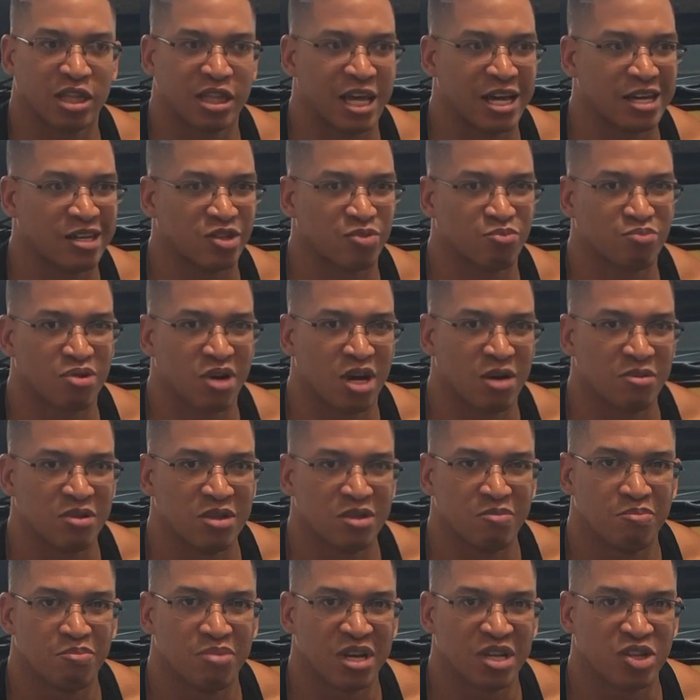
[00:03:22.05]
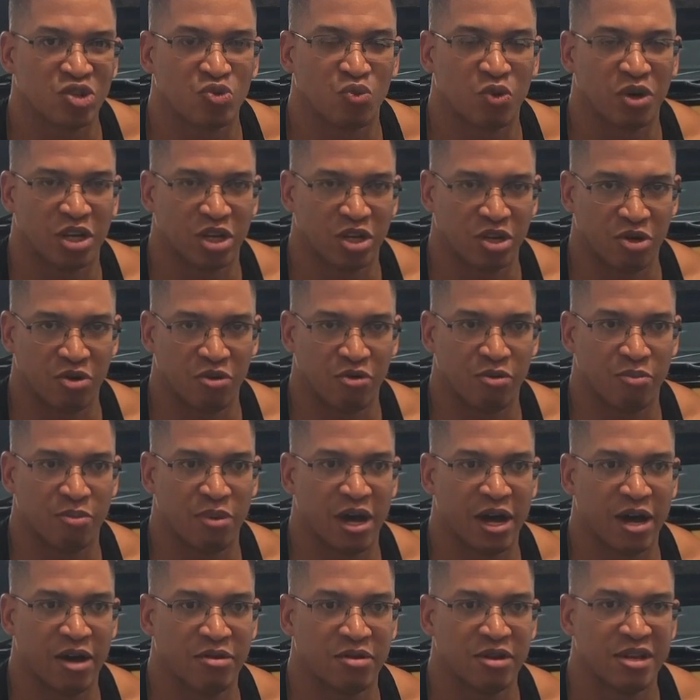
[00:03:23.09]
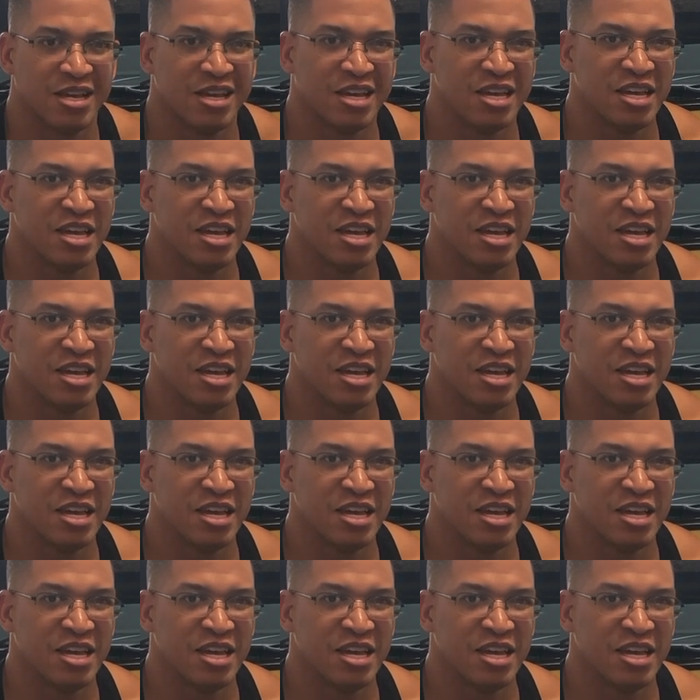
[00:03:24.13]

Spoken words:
That is probably the best way to go about.